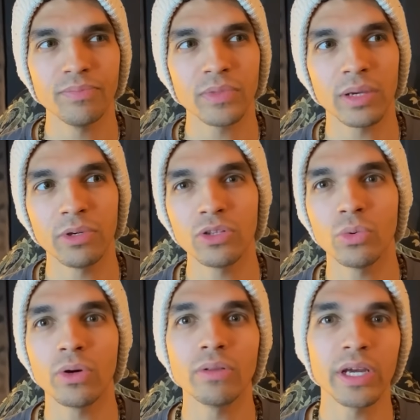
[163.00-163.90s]
I'm hearing the
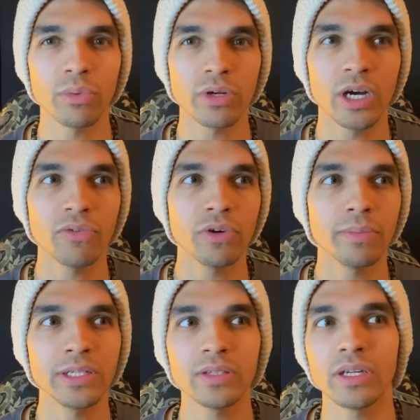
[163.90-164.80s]
word like recover,
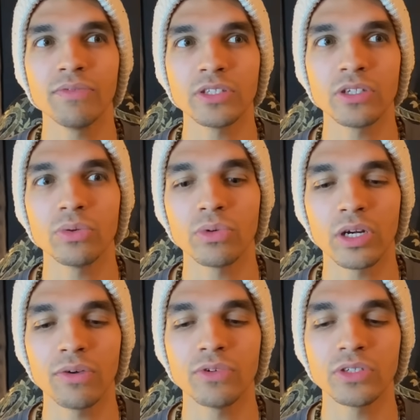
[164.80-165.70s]
but it's not even necessarily
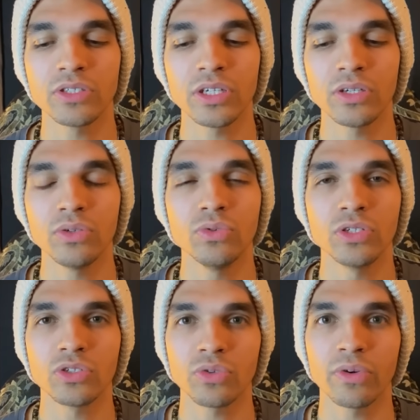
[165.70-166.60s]
recover. It's just like you
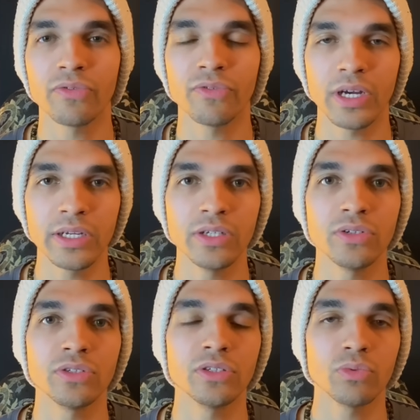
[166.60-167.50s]
just sort of finding
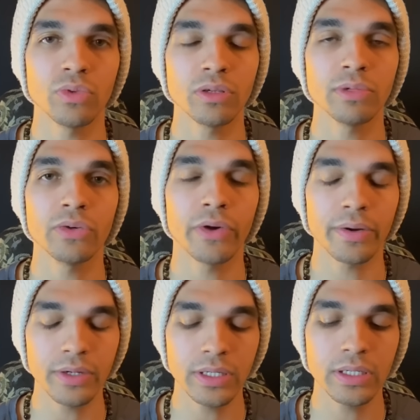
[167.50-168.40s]
your sense of rhythm and
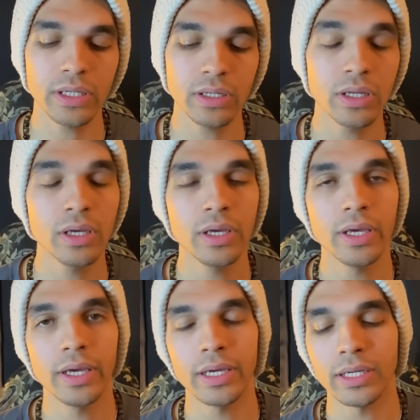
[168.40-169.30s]
grounding again.
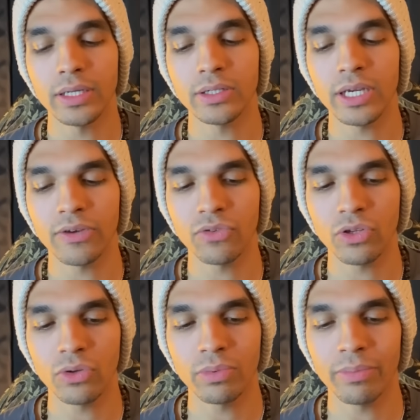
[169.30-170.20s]
And yeah, I feel
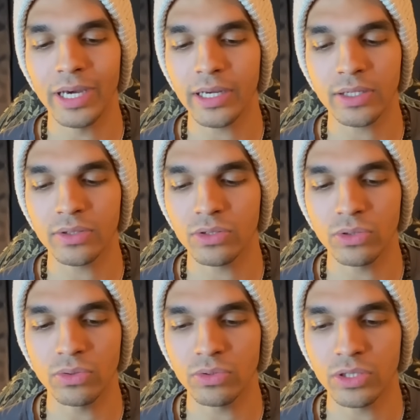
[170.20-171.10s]
like you'll be back
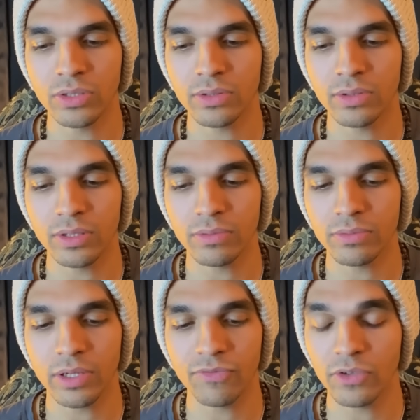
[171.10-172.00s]
to just,
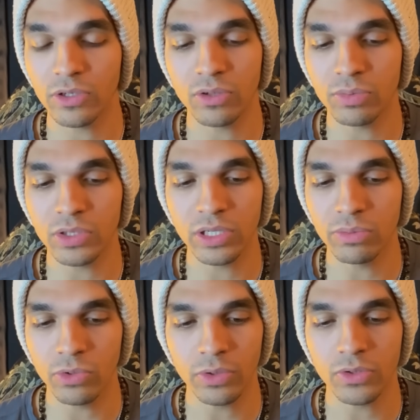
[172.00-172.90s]
I feel like you'll be
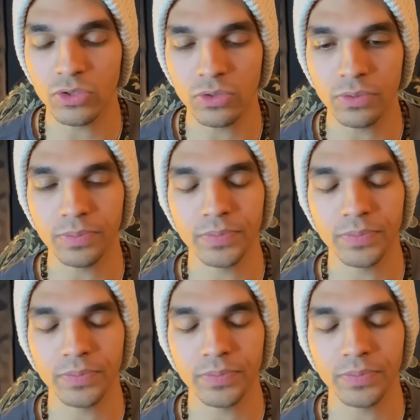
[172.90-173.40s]
steamrolling soon.